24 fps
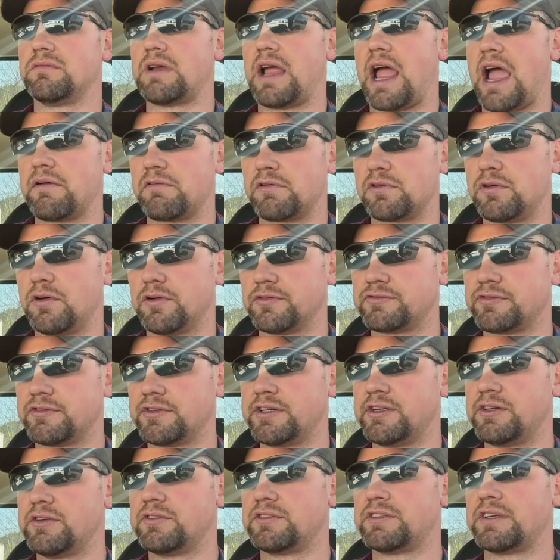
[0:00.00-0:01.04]
agricultural
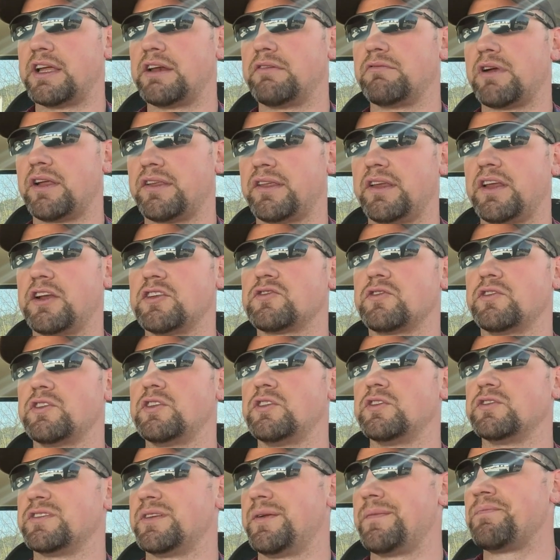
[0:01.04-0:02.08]
use and residential
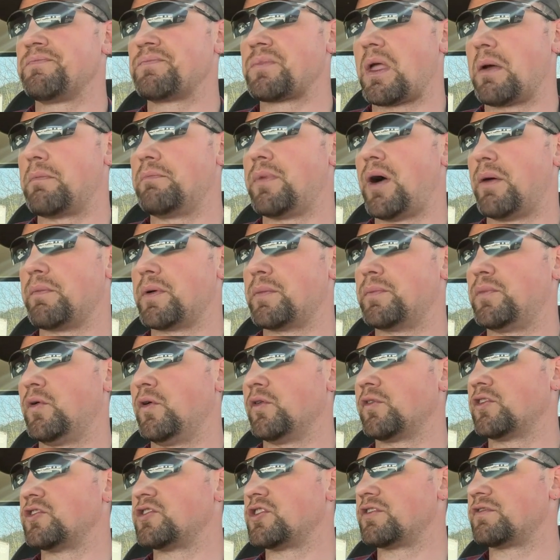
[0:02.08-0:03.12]
use, bumper
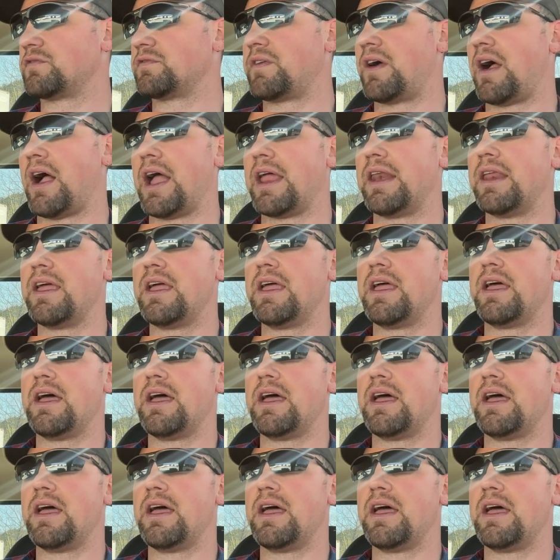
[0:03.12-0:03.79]
pulls are just fine.